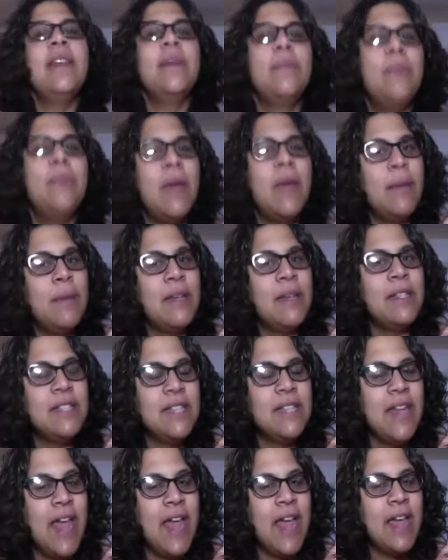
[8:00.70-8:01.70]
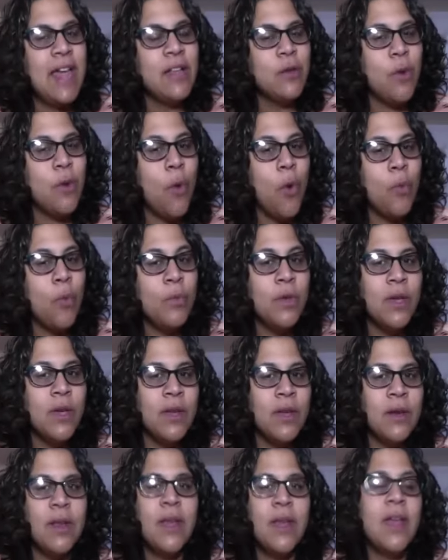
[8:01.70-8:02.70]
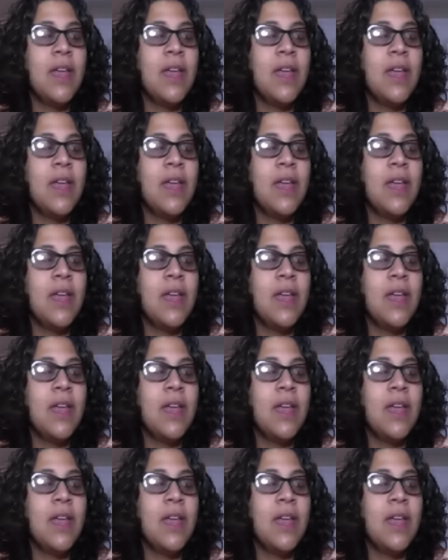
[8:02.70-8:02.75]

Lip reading: Maybe today in your home you can,